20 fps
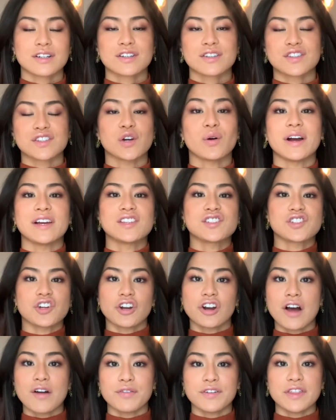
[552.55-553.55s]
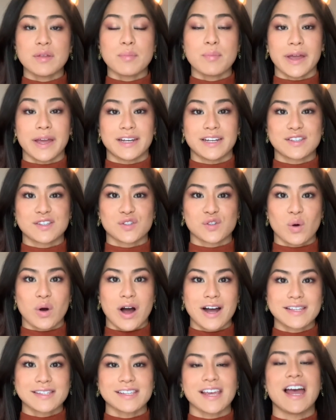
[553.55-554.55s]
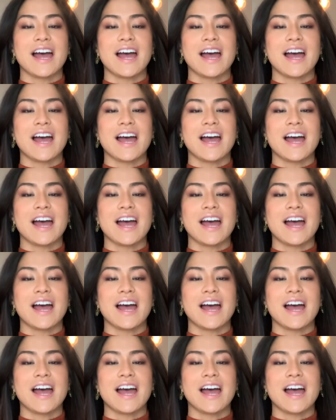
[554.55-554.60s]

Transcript: So I start off with the banded squats,